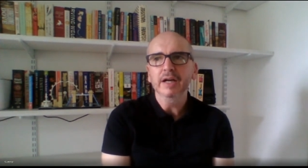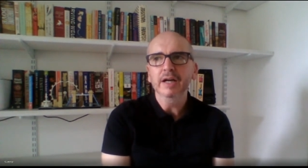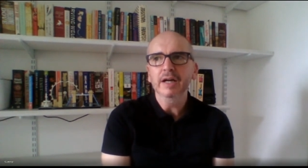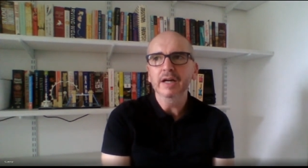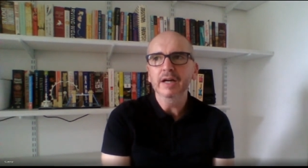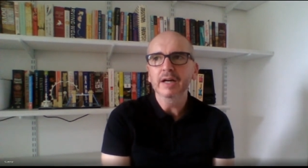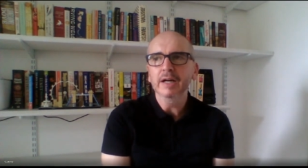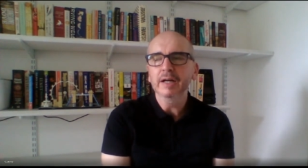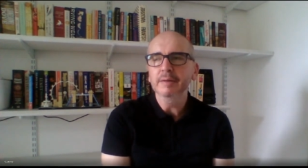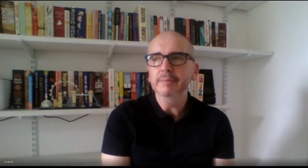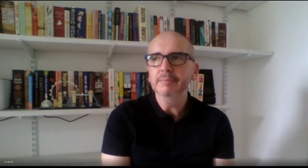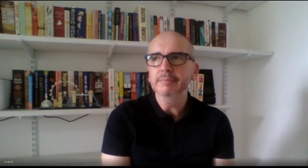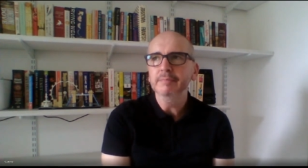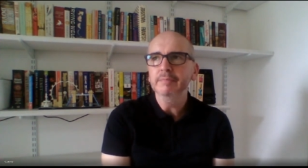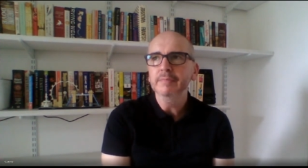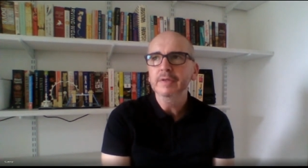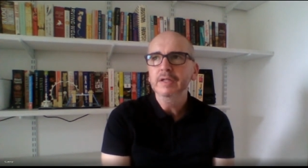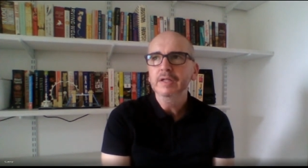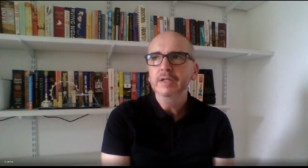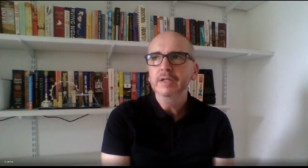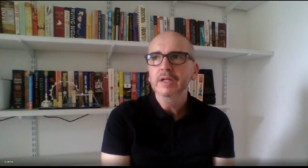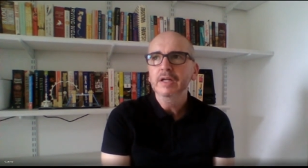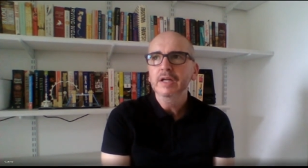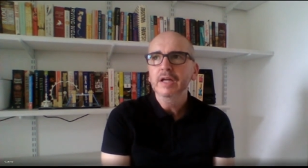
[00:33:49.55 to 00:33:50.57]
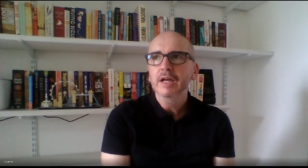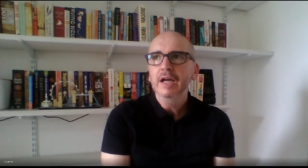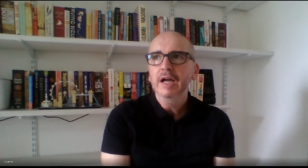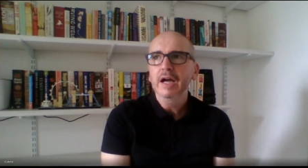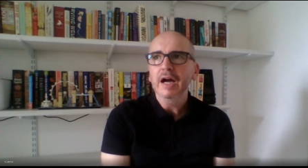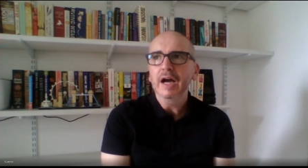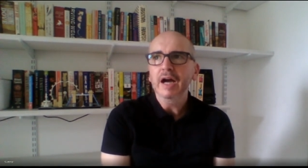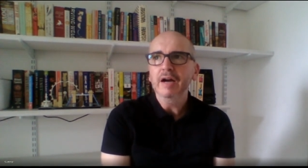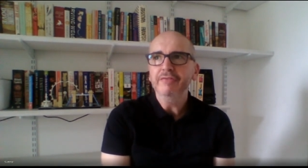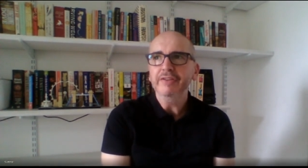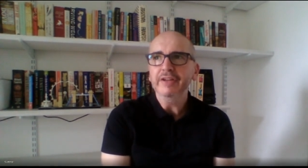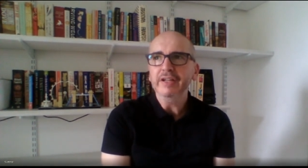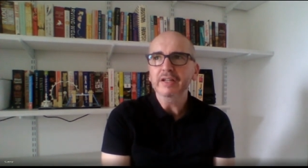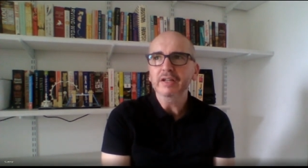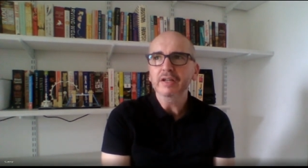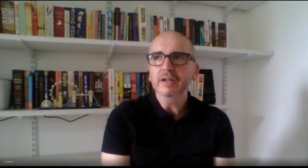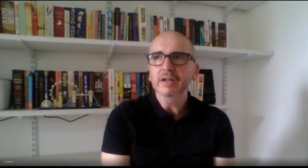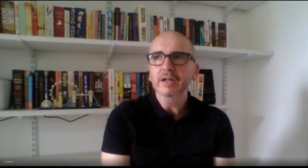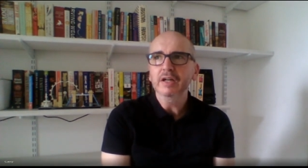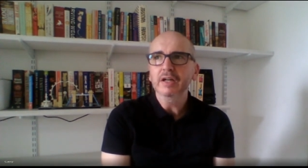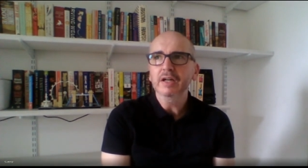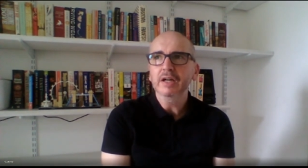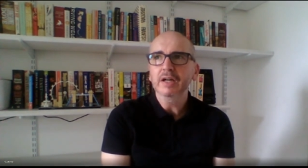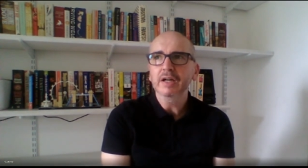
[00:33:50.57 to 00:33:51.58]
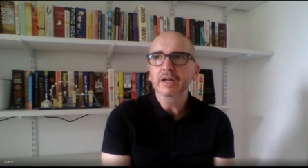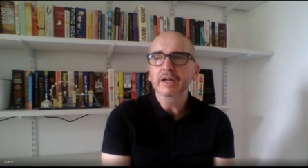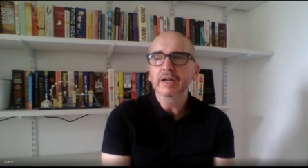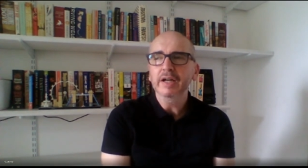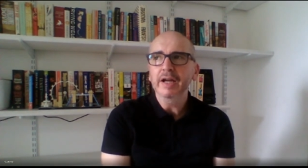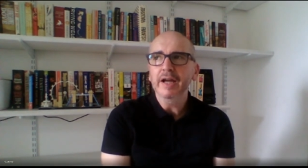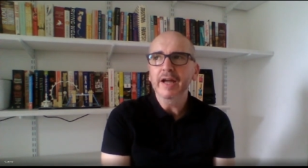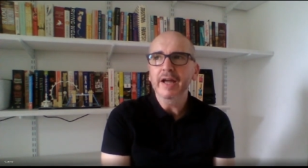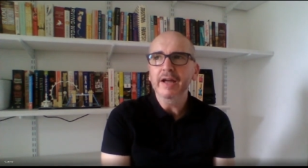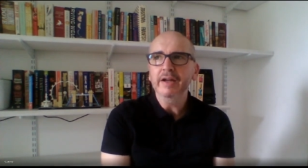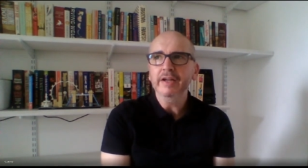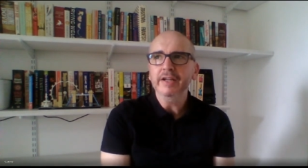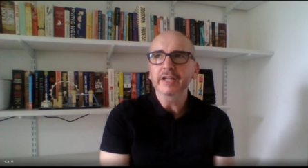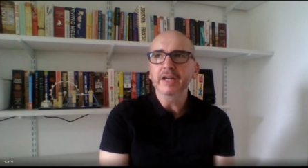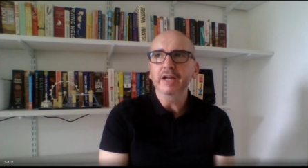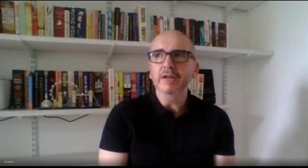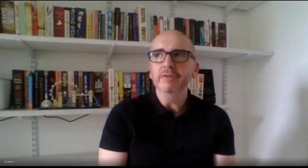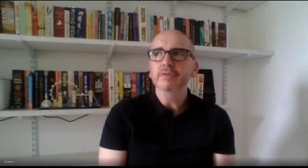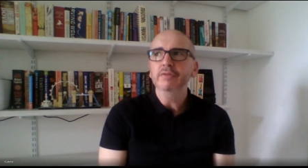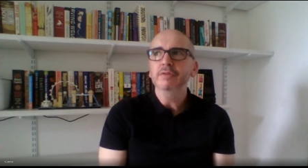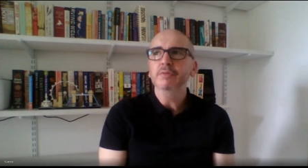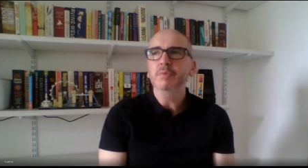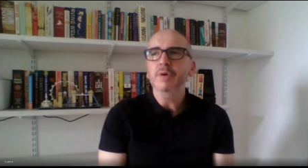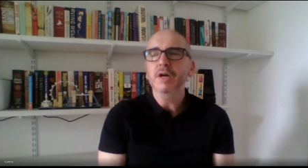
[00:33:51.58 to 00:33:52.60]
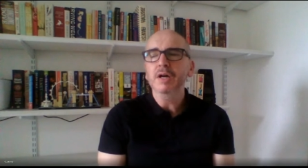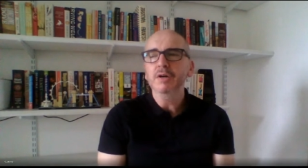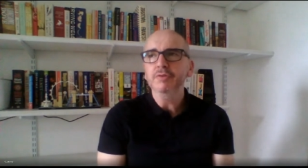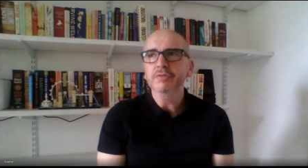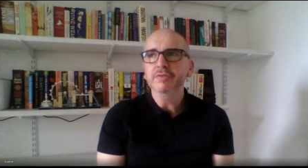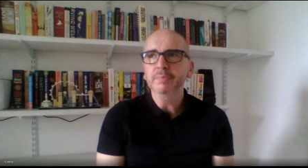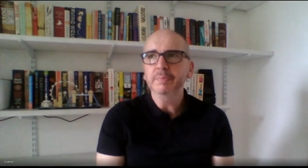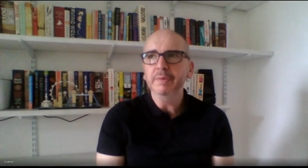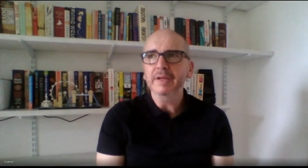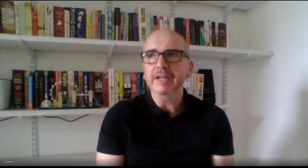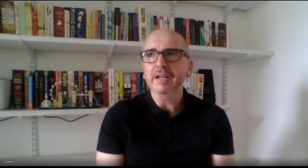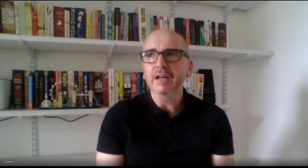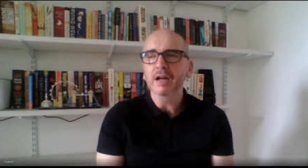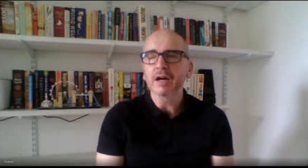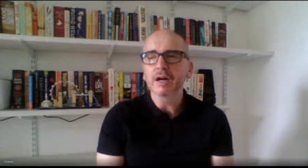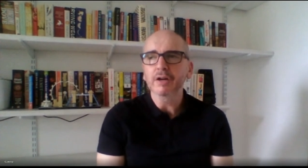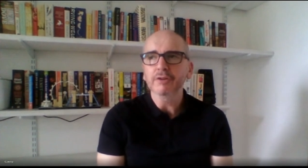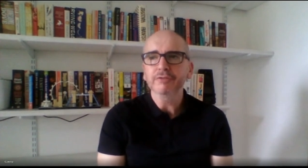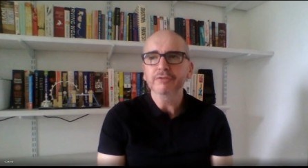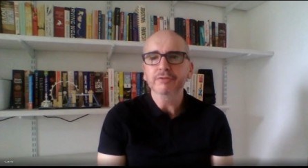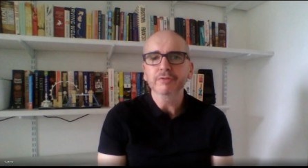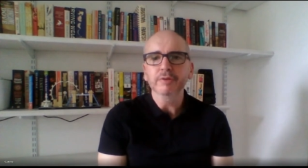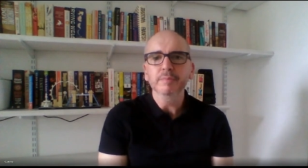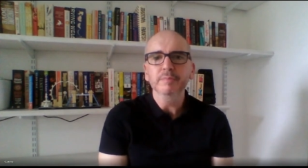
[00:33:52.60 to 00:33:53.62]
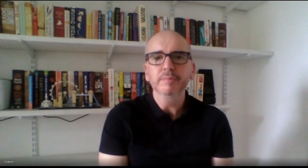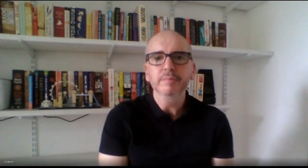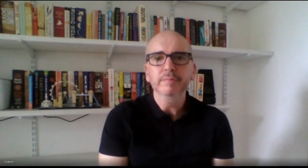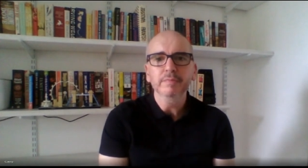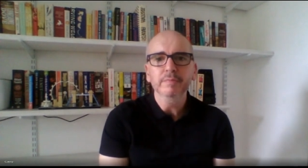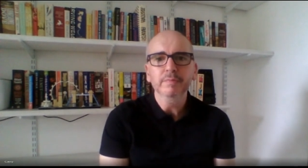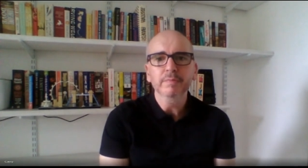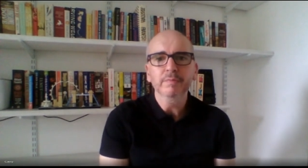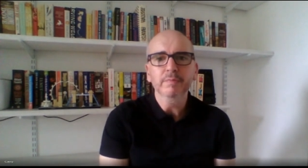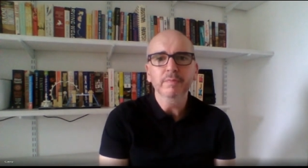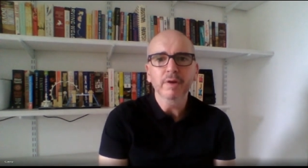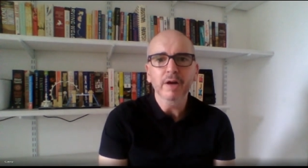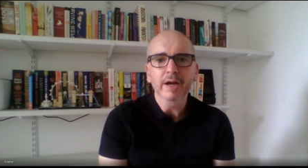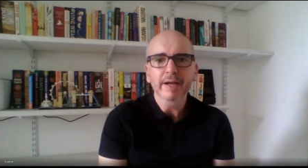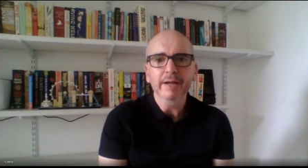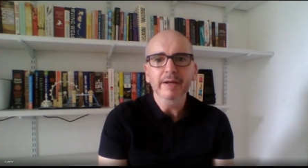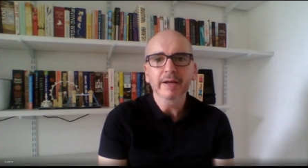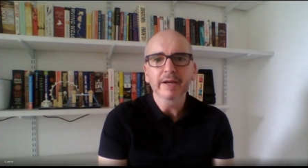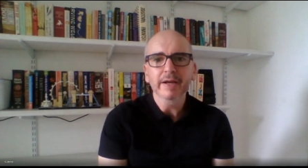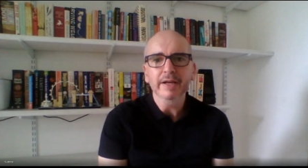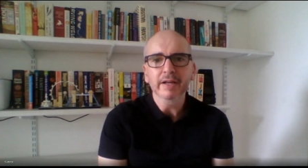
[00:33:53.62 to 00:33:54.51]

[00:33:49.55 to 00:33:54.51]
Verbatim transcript: Um, I think uh, you know, the world's a big classroom, right?